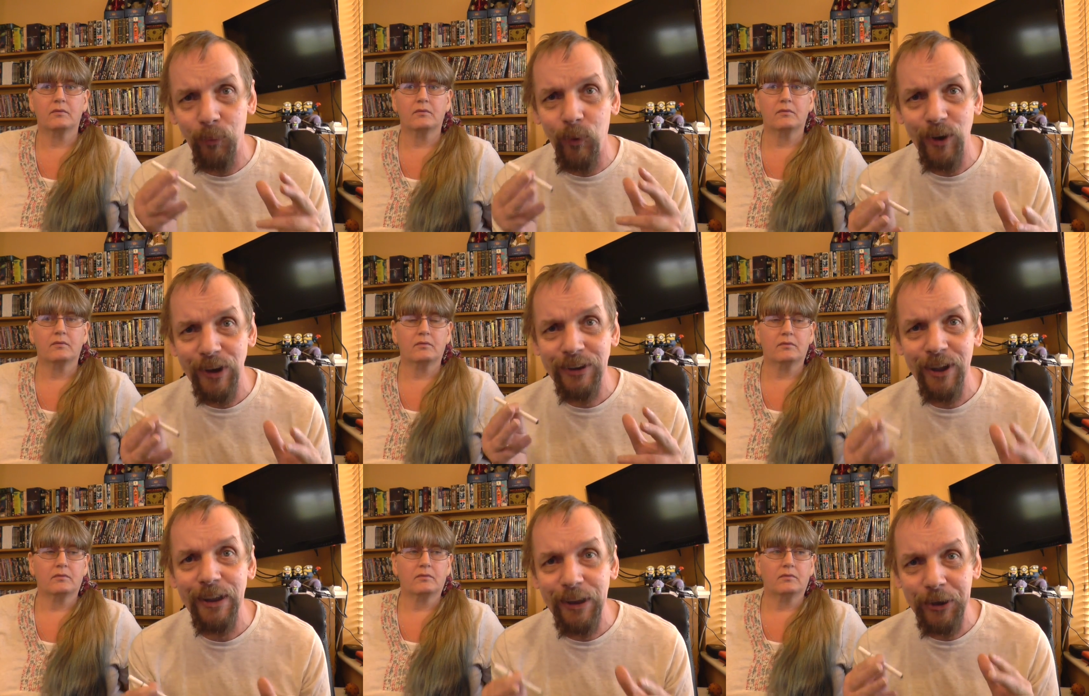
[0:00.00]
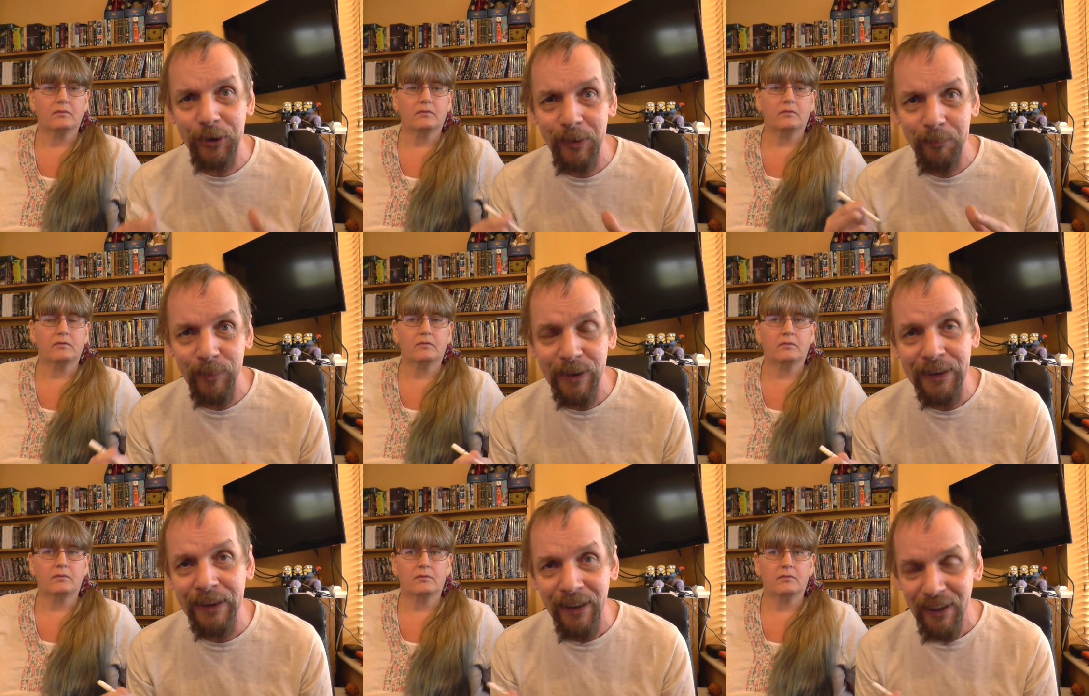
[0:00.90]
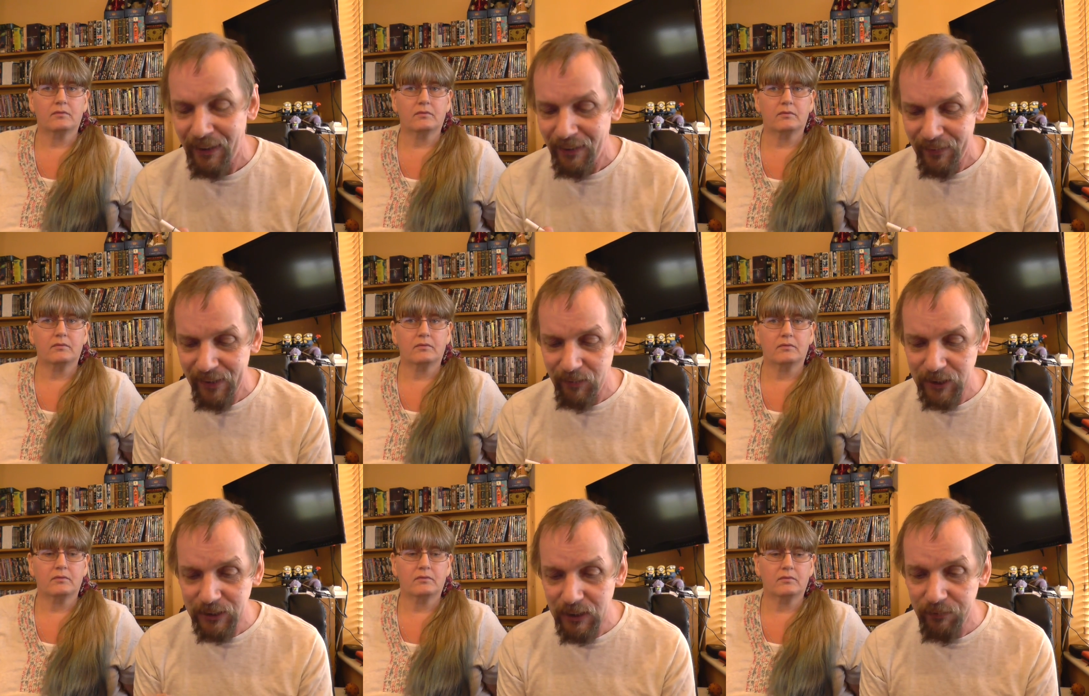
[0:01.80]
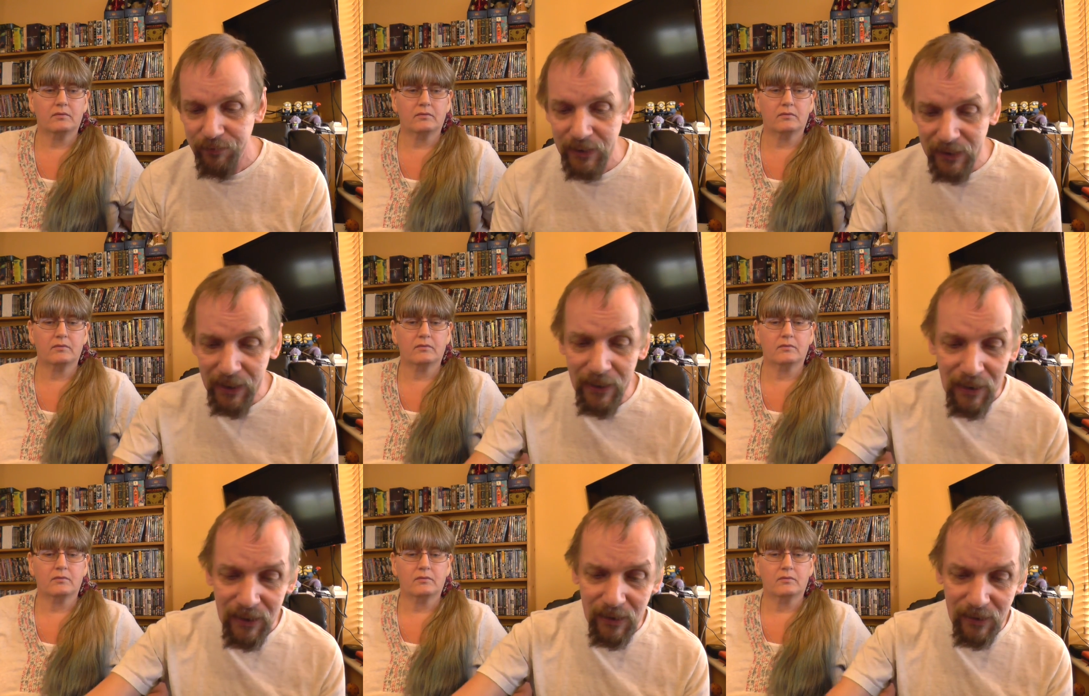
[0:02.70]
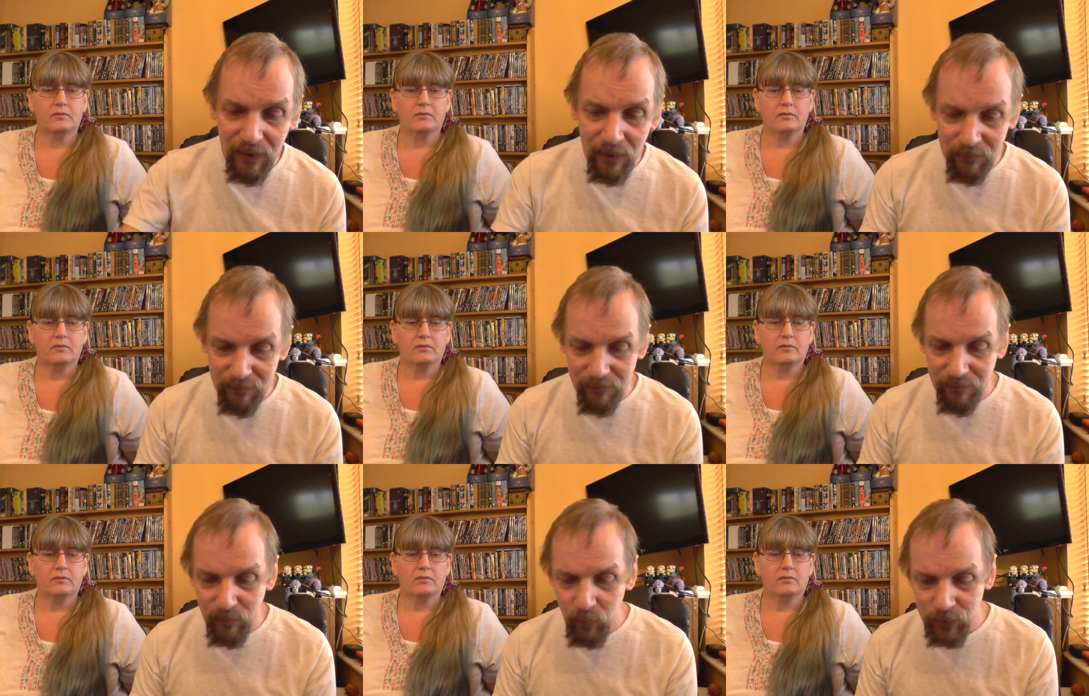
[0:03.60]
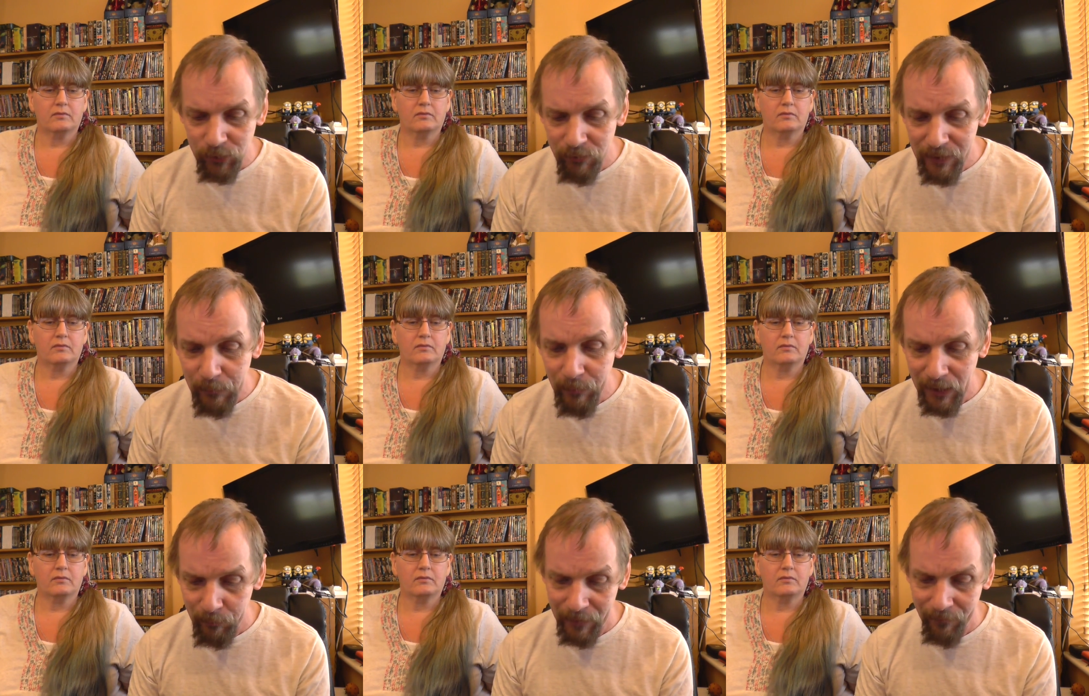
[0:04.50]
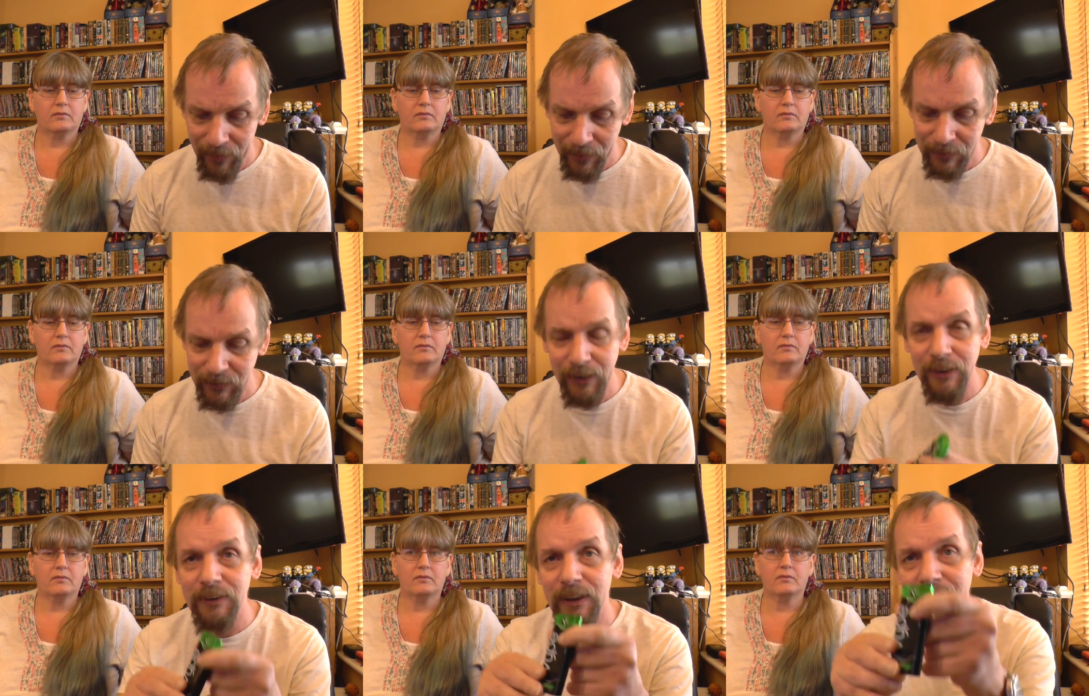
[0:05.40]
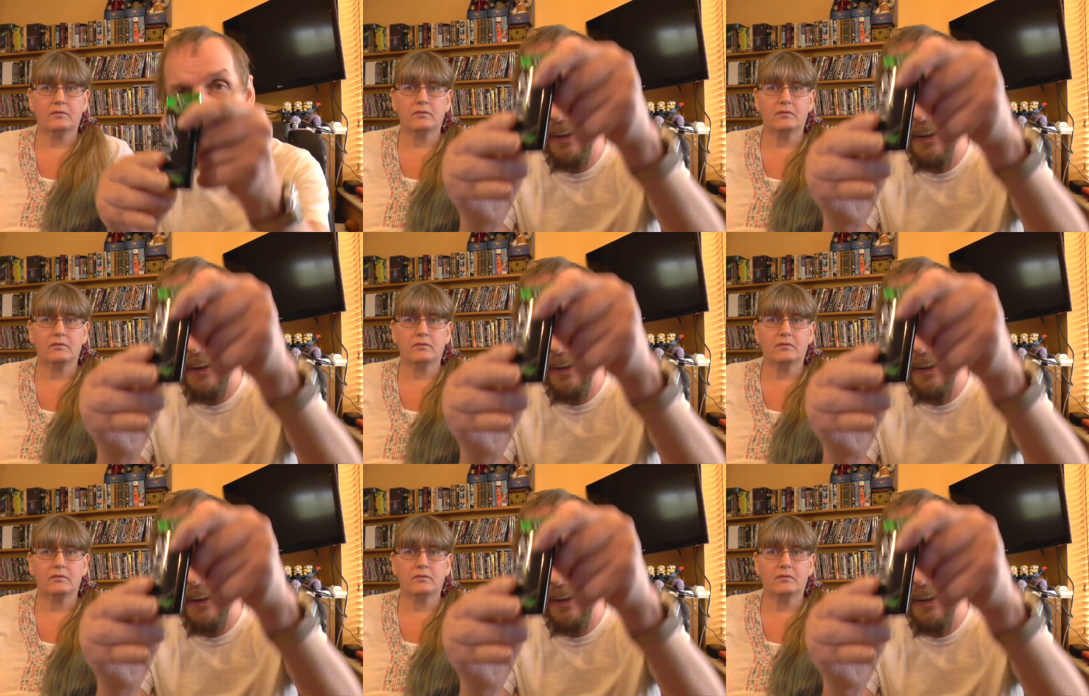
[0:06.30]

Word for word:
Speaker 1: what a taste should be. There is nothing there. Uh, and what's really bad about that is it contains